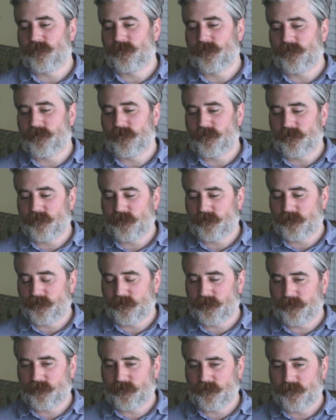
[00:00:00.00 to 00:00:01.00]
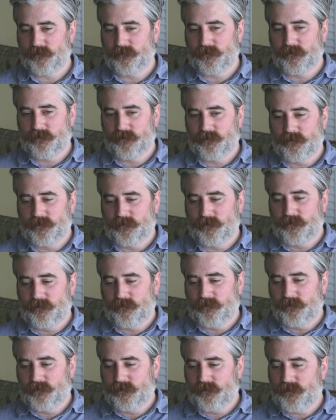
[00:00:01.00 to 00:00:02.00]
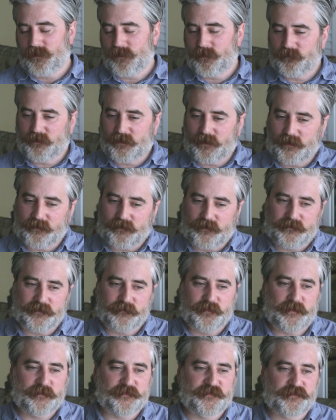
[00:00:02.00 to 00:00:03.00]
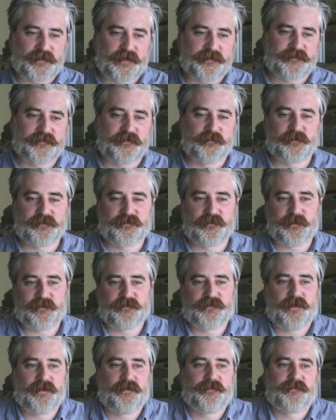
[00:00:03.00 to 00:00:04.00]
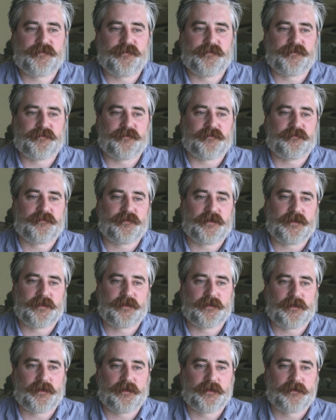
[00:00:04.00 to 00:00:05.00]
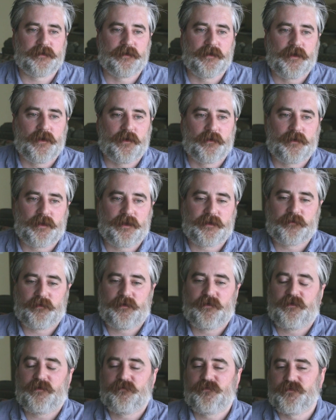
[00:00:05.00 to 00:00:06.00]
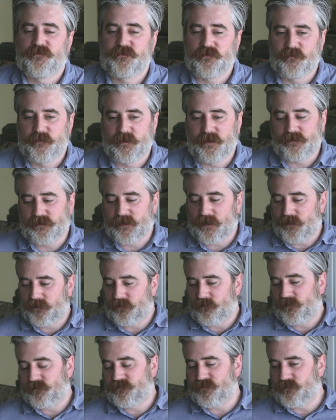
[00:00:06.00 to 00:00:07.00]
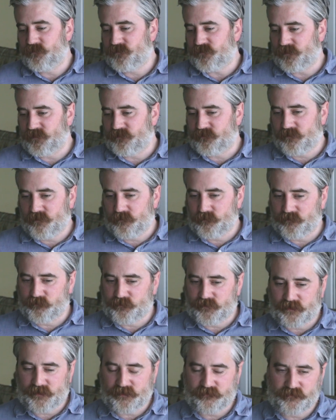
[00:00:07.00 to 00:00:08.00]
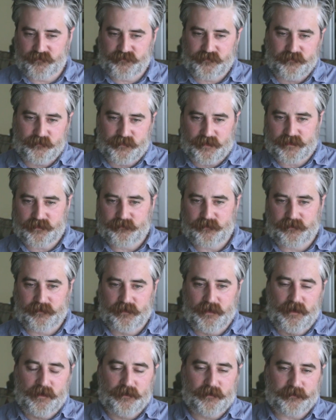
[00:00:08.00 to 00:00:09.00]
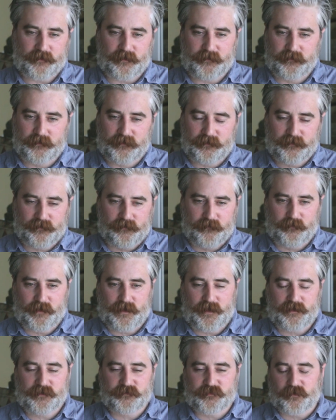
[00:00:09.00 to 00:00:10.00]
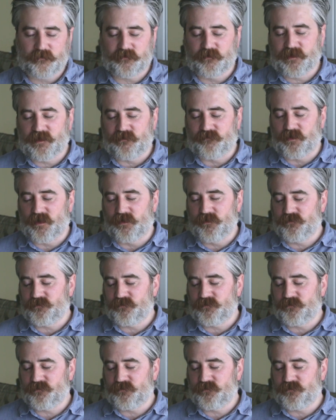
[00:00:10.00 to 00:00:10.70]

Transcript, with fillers: yourself a little bit of an edge in one area. Yeah, well, I think people stress too much about changes and stuff. Like if you zoom in, yeah, it seems very turbulent. But like if you zoom back a bit, like any talk I'm giving, I